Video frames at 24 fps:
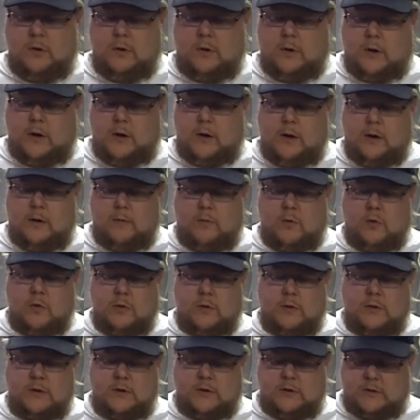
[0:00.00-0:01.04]
I'm
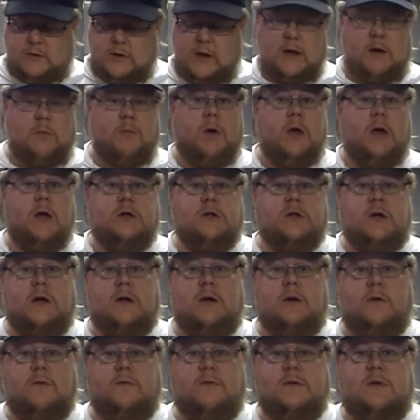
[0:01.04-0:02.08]
going to take a page
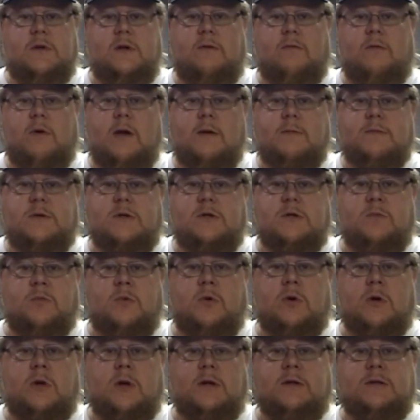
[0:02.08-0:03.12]
out of Steve Ramsey's
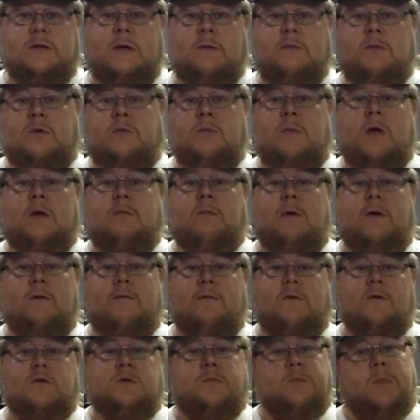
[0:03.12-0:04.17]
book and attempt to make my
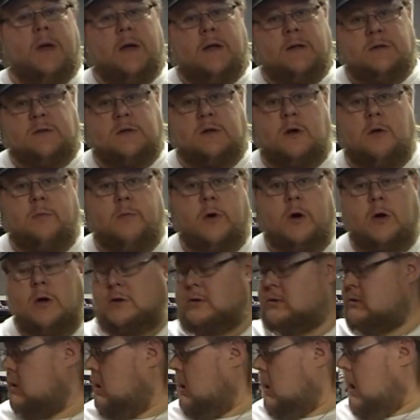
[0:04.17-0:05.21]
first bandsaw
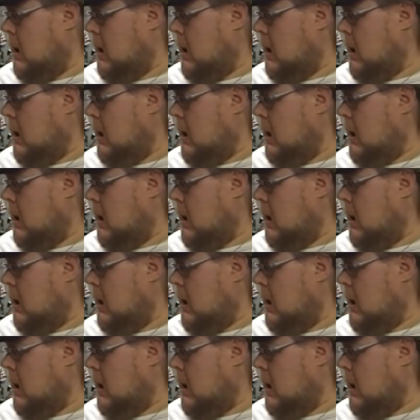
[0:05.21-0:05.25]
box.